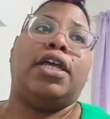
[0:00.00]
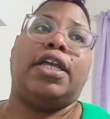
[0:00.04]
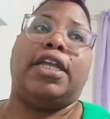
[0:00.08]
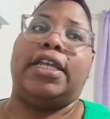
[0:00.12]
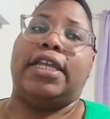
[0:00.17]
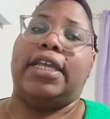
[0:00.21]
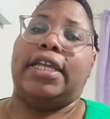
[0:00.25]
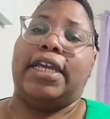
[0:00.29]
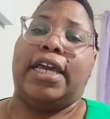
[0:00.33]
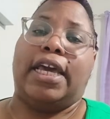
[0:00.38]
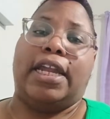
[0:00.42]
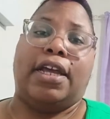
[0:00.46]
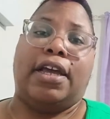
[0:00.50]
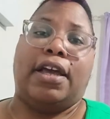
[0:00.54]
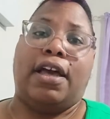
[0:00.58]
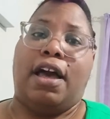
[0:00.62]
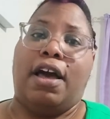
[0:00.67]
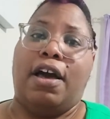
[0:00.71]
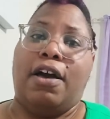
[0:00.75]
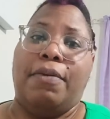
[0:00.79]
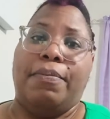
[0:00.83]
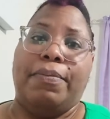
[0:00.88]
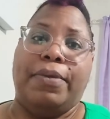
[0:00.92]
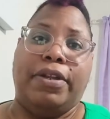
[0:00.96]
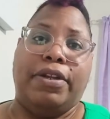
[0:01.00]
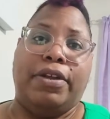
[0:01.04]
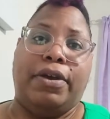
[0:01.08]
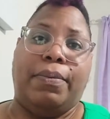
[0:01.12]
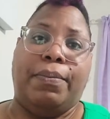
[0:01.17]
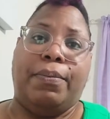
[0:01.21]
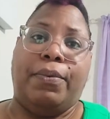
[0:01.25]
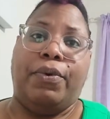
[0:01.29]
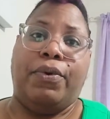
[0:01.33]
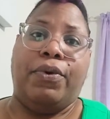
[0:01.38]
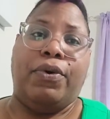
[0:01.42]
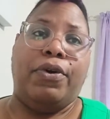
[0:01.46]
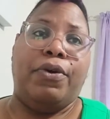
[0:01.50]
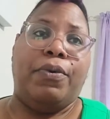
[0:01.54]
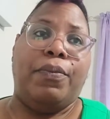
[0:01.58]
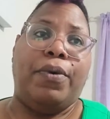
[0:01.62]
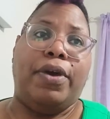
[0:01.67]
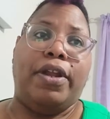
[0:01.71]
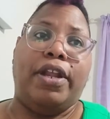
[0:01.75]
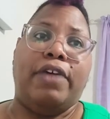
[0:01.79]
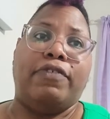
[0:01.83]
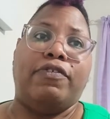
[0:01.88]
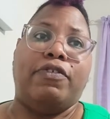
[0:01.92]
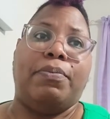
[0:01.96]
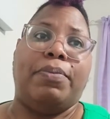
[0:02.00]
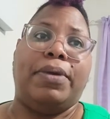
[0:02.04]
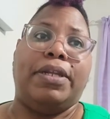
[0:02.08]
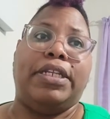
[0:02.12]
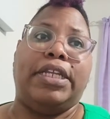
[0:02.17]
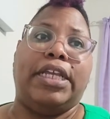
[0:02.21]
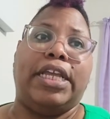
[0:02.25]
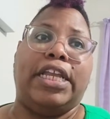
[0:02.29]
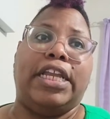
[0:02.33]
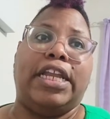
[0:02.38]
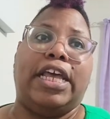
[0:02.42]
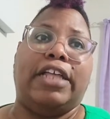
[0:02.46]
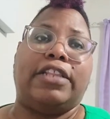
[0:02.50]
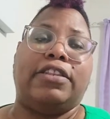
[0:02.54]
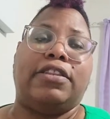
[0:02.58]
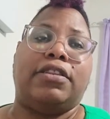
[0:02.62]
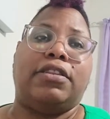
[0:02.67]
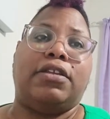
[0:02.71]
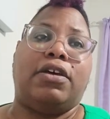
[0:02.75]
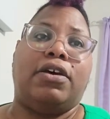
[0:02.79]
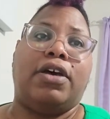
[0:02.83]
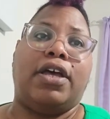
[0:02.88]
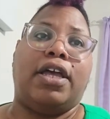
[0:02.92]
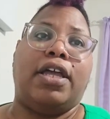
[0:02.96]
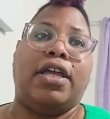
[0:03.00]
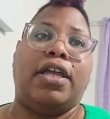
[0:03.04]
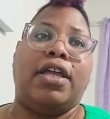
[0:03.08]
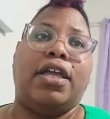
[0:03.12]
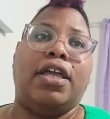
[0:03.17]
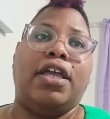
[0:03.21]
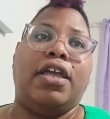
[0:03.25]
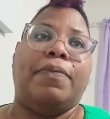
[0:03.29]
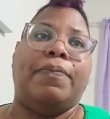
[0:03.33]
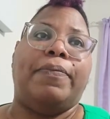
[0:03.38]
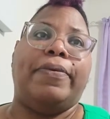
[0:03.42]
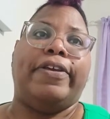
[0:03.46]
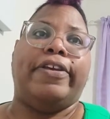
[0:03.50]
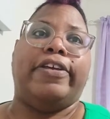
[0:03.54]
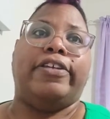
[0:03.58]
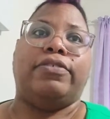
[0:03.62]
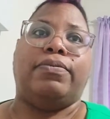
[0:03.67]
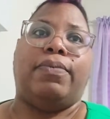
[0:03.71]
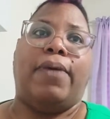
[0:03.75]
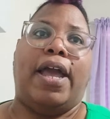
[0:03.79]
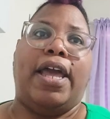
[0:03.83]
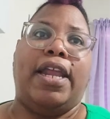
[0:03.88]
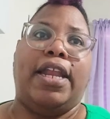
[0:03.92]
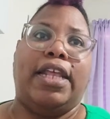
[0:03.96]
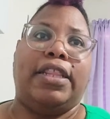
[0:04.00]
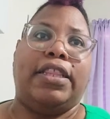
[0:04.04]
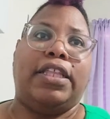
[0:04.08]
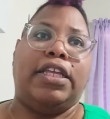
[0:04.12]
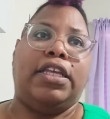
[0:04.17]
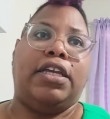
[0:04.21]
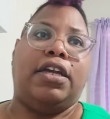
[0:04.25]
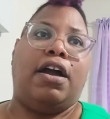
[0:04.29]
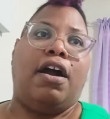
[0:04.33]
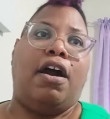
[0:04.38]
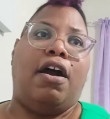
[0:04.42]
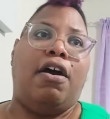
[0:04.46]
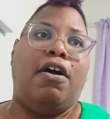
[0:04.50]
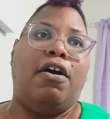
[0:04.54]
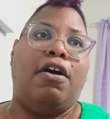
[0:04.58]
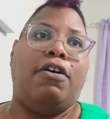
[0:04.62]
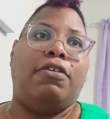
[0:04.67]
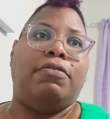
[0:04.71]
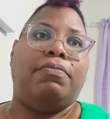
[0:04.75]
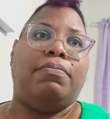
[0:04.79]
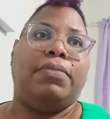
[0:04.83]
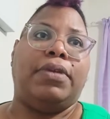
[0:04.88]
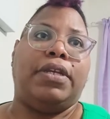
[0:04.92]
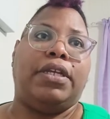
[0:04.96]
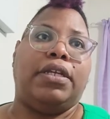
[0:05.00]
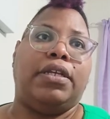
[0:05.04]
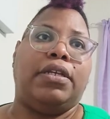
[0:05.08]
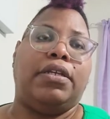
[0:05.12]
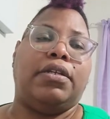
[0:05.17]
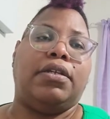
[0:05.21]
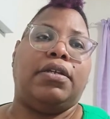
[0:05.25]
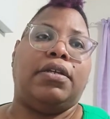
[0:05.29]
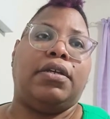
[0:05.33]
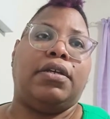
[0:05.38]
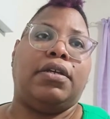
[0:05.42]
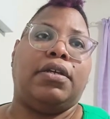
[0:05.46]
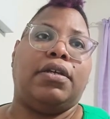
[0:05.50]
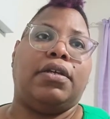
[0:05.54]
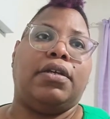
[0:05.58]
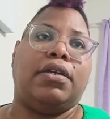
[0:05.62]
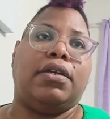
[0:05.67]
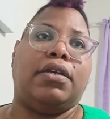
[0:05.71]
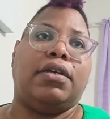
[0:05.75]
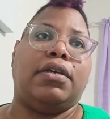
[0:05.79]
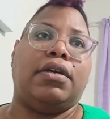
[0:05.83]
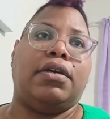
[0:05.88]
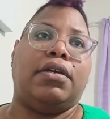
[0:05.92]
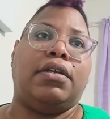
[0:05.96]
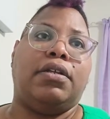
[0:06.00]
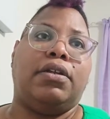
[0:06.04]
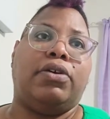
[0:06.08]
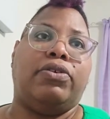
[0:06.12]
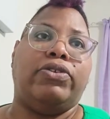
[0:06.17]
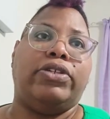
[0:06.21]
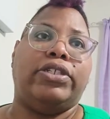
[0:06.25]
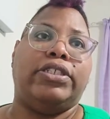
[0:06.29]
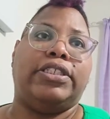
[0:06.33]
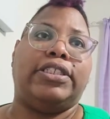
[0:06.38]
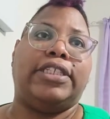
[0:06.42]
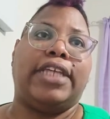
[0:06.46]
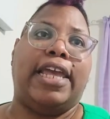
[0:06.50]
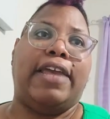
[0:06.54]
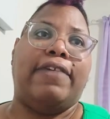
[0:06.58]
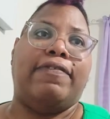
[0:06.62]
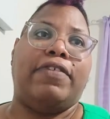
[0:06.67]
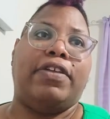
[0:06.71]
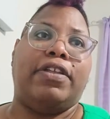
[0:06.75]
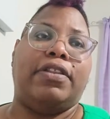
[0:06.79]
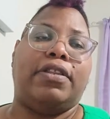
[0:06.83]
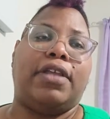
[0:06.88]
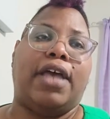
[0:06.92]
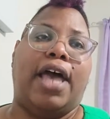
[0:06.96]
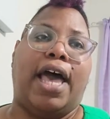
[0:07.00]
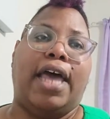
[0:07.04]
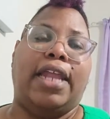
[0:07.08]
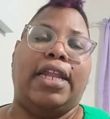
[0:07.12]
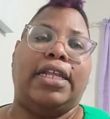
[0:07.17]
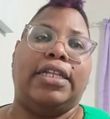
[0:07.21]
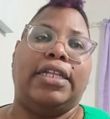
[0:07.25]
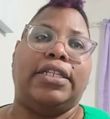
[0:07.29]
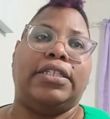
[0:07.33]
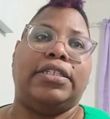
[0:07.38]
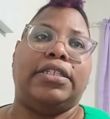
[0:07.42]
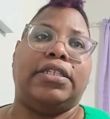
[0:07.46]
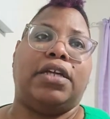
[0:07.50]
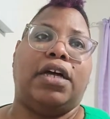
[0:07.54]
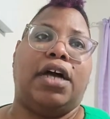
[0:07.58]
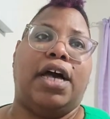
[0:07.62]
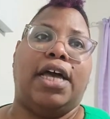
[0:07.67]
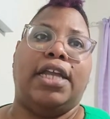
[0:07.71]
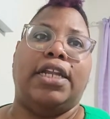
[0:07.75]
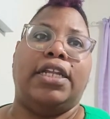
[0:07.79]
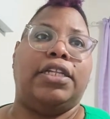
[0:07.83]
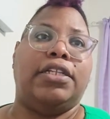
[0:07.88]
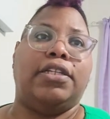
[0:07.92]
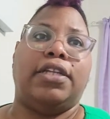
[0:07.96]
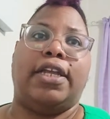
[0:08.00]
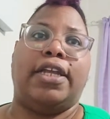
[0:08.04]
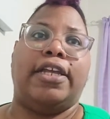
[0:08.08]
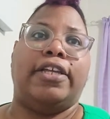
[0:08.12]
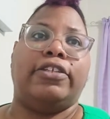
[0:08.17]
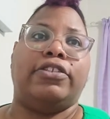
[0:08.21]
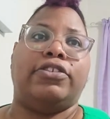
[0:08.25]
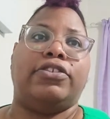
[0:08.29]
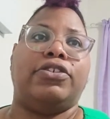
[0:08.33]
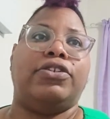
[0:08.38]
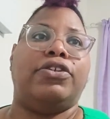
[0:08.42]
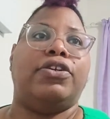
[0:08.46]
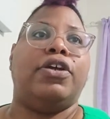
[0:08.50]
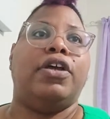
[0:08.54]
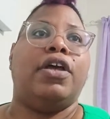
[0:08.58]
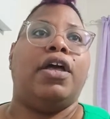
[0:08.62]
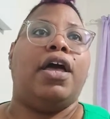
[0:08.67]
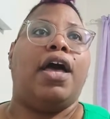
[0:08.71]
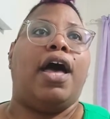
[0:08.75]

He ain't gotta call me no more or whatever. But then I thought, because right after he called me, and on the 7th, I didn't answer.